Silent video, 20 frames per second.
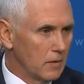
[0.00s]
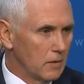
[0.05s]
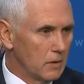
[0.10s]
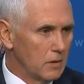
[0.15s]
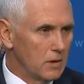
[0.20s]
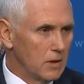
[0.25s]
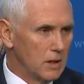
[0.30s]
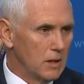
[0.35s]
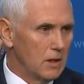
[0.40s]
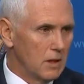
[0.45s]
The
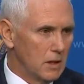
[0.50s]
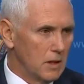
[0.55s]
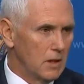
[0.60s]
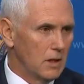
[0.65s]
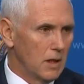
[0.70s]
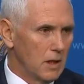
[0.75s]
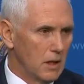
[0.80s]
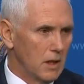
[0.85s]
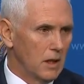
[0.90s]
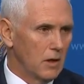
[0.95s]

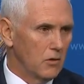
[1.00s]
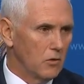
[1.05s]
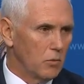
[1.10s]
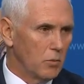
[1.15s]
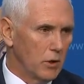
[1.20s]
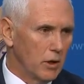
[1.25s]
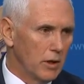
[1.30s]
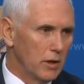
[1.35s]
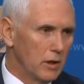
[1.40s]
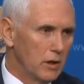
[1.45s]
DEA has
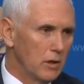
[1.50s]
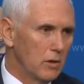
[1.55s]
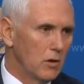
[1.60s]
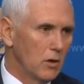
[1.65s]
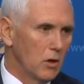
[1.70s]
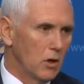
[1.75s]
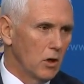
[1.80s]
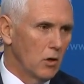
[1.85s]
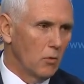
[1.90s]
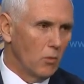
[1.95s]
played
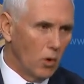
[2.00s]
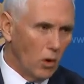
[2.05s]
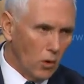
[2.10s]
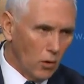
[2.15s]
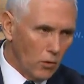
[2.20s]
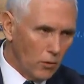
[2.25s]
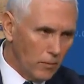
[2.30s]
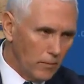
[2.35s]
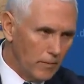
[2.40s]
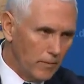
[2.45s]
a
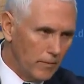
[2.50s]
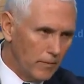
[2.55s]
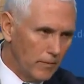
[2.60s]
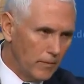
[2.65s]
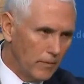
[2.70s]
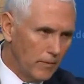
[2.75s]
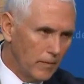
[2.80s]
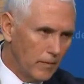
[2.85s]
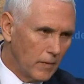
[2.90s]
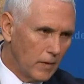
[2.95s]
role.
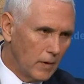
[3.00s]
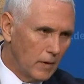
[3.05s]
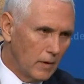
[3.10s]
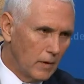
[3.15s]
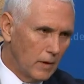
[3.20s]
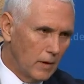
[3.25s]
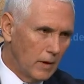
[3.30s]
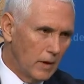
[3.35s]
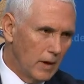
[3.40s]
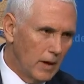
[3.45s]

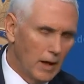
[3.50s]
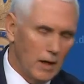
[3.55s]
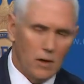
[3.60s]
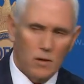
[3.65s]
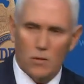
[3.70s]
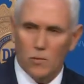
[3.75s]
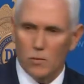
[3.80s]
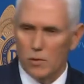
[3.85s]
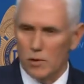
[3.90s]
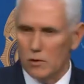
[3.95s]
And
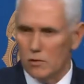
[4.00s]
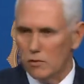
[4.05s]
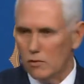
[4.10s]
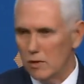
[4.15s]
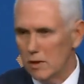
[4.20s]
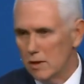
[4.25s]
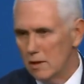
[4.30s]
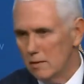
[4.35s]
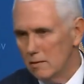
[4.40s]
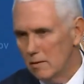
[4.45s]
now we
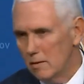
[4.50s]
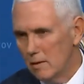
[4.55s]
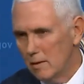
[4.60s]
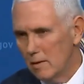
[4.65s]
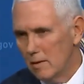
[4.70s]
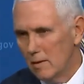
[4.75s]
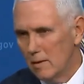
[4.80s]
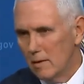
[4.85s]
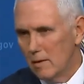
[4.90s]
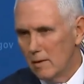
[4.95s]
see
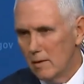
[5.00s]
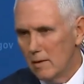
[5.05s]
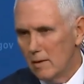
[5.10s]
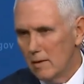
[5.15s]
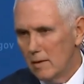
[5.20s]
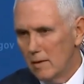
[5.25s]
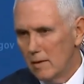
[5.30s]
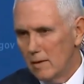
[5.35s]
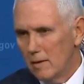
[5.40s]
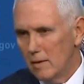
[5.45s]

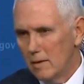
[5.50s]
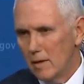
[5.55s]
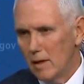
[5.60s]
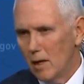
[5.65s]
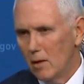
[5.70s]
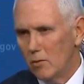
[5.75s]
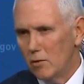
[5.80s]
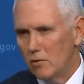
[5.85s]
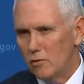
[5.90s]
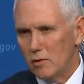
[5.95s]
and
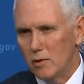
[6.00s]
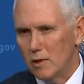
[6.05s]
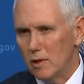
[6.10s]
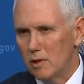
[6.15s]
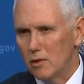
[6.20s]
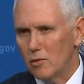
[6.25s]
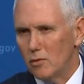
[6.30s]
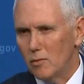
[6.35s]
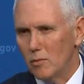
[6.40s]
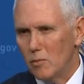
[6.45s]
now we see an
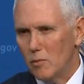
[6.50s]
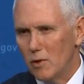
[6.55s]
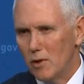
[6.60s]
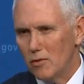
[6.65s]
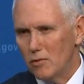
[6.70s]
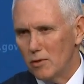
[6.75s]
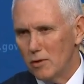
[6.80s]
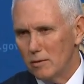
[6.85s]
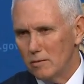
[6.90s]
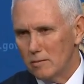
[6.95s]
interim
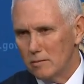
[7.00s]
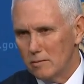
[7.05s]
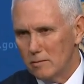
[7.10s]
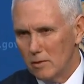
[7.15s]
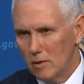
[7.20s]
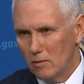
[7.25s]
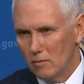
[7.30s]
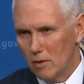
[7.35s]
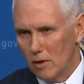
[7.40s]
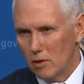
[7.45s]
president
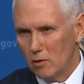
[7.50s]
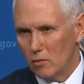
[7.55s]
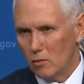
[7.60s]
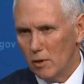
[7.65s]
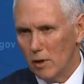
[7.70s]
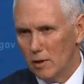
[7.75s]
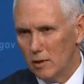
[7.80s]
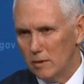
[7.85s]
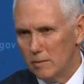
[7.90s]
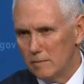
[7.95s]
in
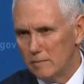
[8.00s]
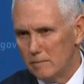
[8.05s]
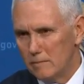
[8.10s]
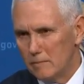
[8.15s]
Venezuela.